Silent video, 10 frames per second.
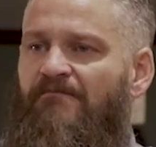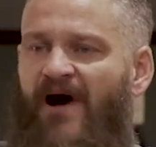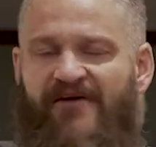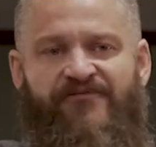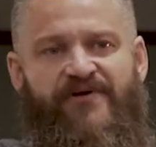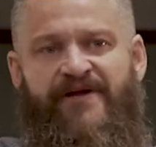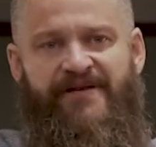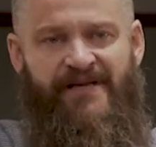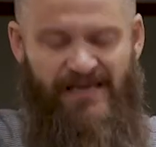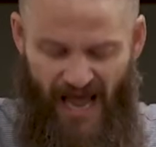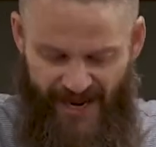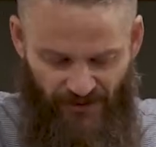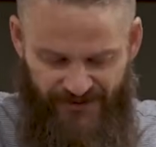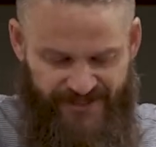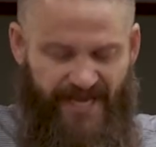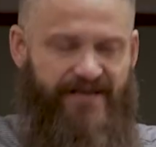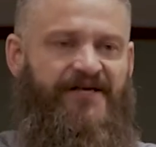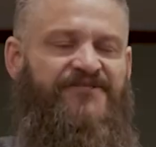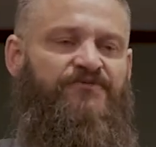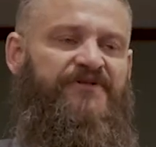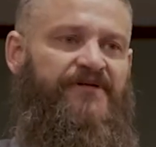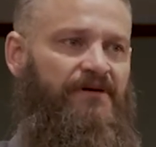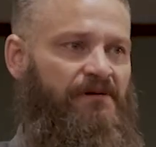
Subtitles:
My friend, I don't say this with